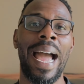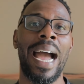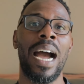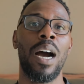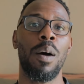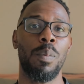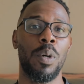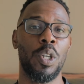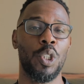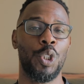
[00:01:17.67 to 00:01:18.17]

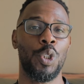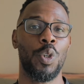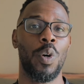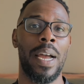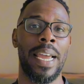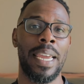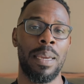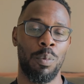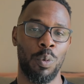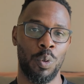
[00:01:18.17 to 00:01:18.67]
how much you're
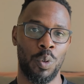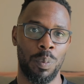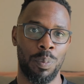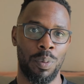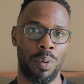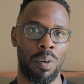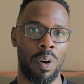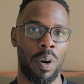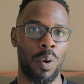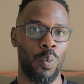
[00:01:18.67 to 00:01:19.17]
able to
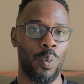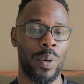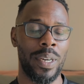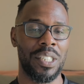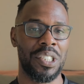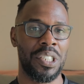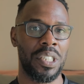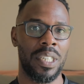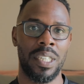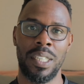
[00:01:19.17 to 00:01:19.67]
borrow,
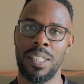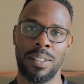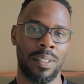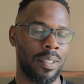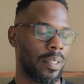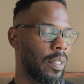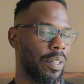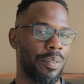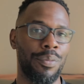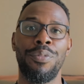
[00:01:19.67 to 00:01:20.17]
which
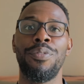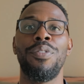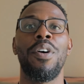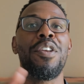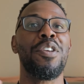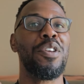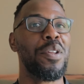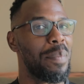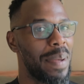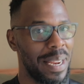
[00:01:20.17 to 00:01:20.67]
is
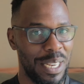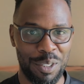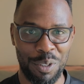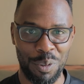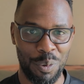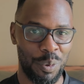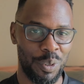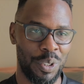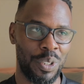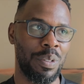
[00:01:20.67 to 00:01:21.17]

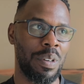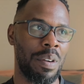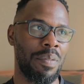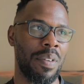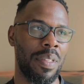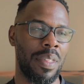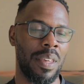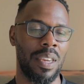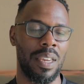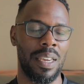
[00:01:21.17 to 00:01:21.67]
fundamental to
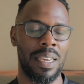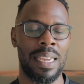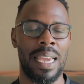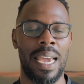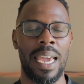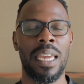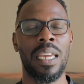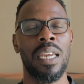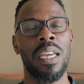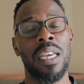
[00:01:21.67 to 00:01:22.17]
everything,
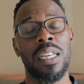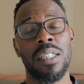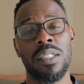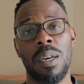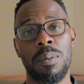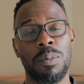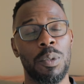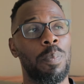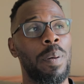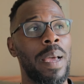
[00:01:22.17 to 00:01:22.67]
okay? In
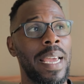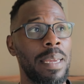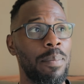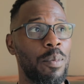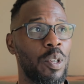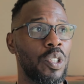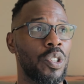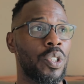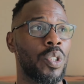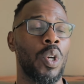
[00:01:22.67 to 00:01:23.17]
terms of
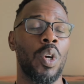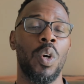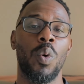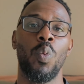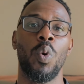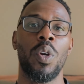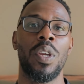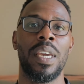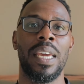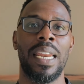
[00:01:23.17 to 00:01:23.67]
payments,
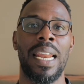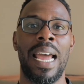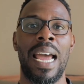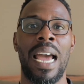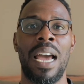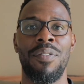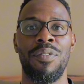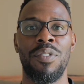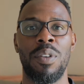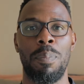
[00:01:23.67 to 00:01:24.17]
what you're going to
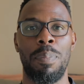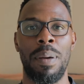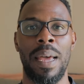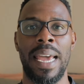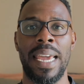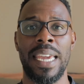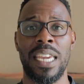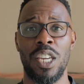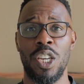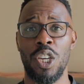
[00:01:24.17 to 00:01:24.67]
have to
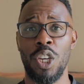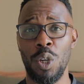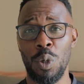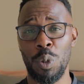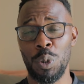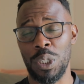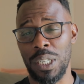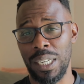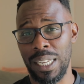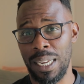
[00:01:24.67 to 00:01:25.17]
pay
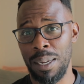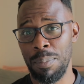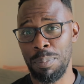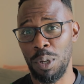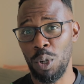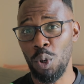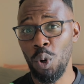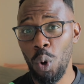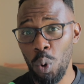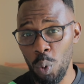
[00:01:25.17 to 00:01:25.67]
usually,
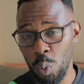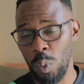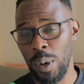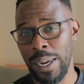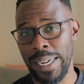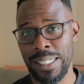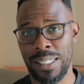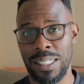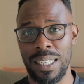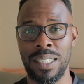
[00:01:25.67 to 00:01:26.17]
but not
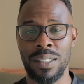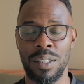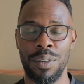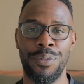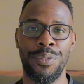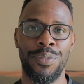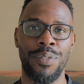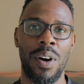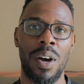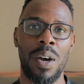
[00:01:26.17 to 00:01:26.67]
always, is a
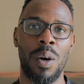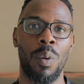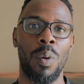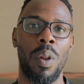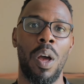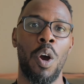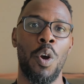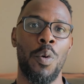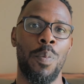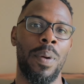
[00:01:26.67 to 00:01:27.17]

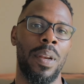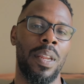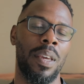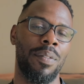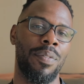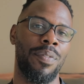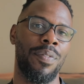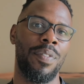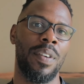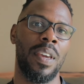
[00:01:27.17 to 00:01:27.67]
file opening
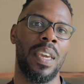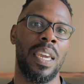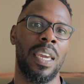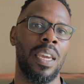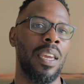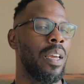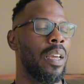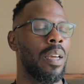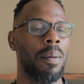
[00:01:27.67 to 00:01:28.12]
fee,